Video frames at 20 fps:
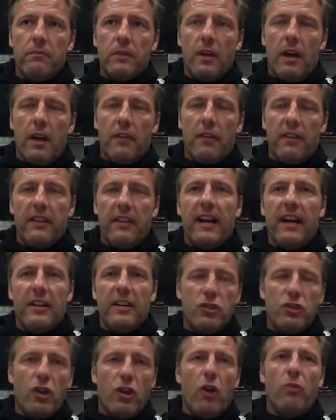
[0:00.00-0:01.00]
I think that
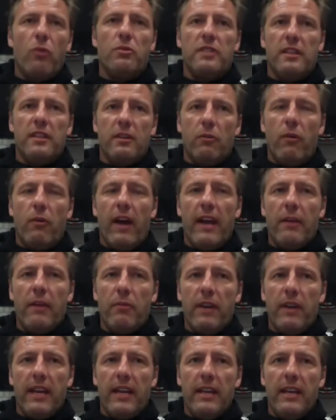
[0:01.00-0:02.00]
shows in the way
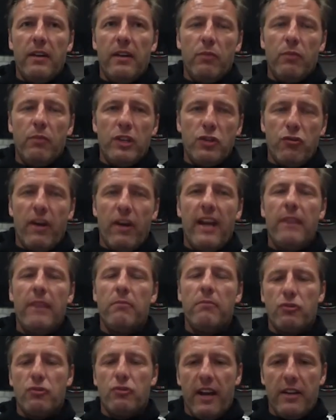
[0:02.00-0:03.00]
we train.
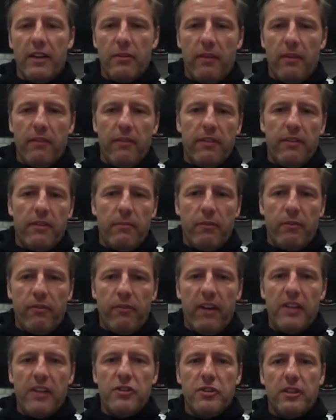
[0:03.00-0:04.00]
We try and do everything
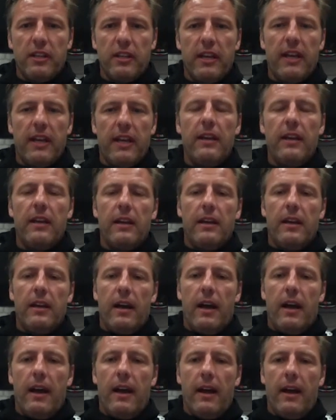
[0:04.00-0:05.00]
professionally,
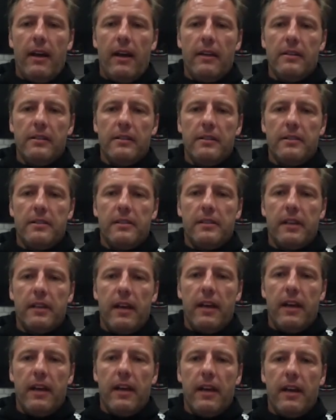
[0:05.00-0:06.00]
and
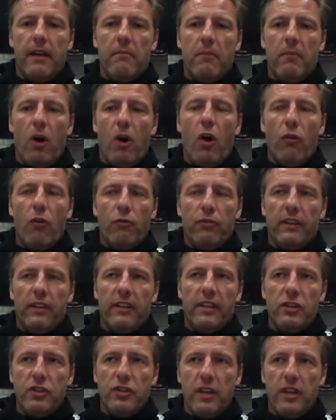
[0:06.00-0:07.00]
hopefully
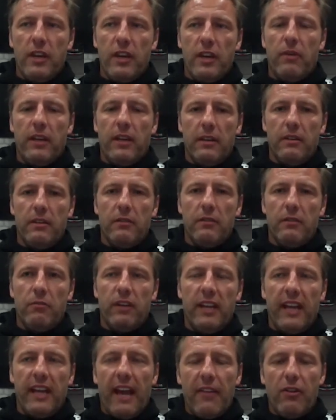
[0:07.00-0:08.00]
this year we can
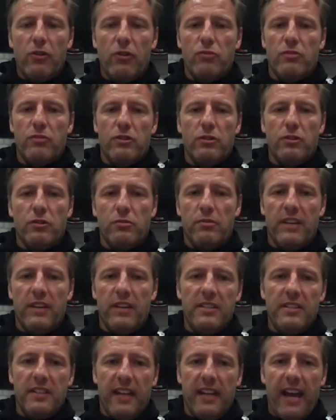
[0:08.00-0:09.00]
get those results we
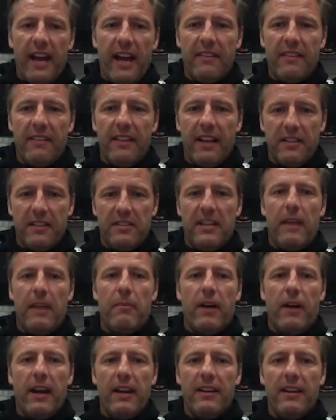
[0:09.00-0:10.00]
need to get that step
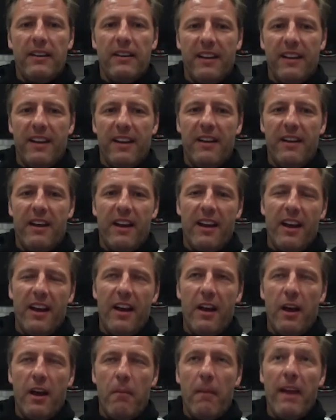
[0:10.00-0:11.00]
higher
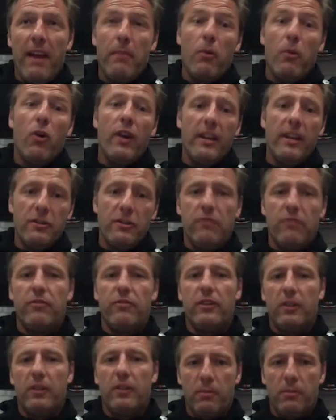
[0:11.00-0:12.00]
and make more history for
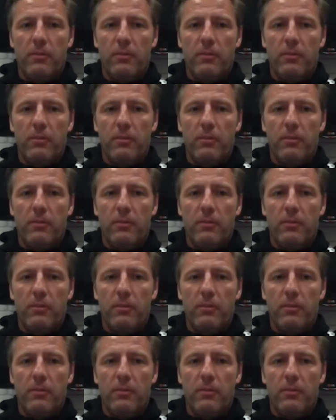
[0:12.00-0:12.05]
the club.